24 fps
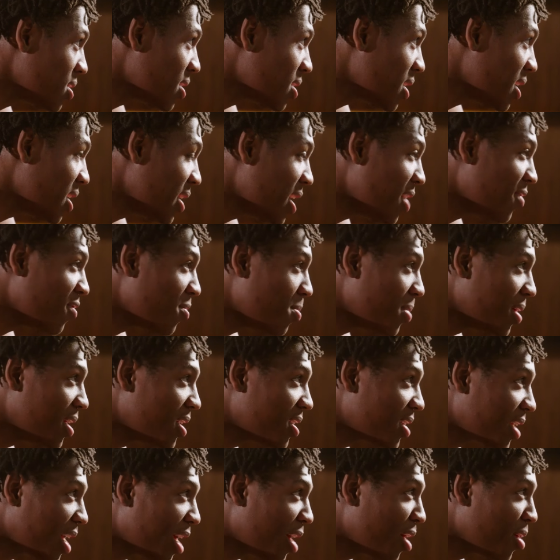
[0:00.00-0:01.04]
can never be a
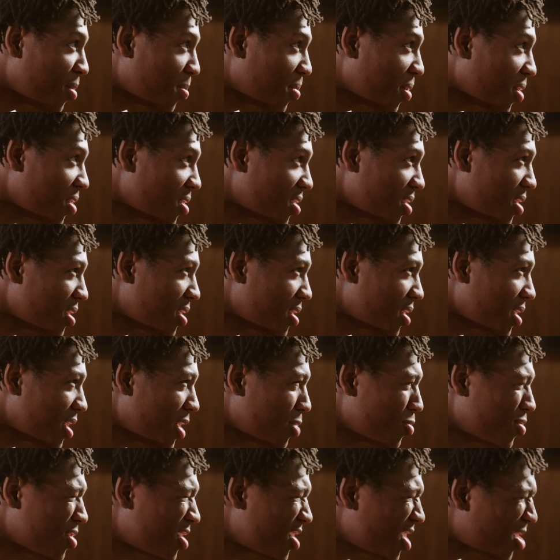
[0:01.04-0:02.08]
scared person. It
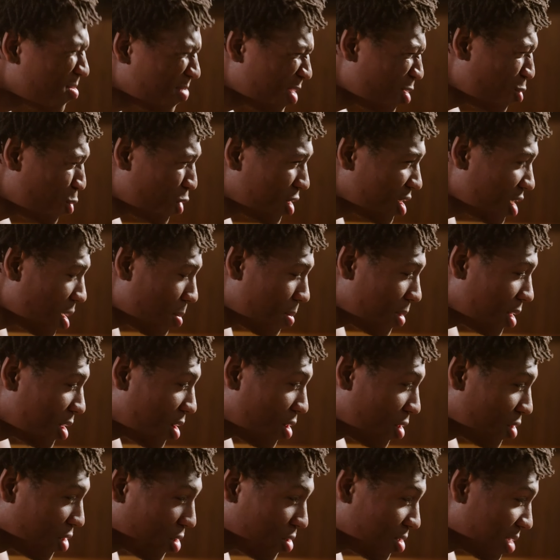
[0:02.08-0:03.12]
was some it was something
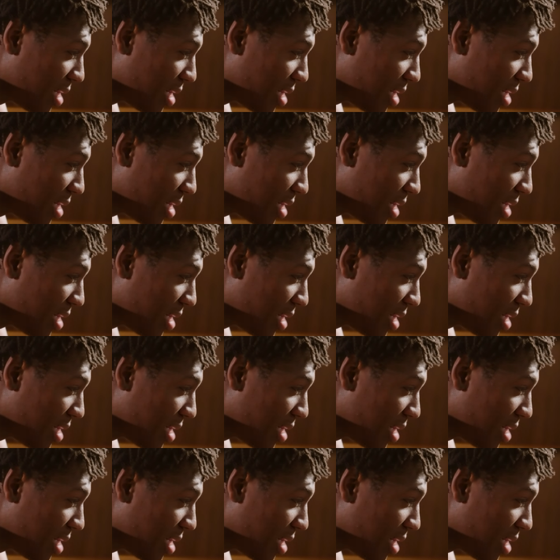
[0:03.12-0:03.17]
along those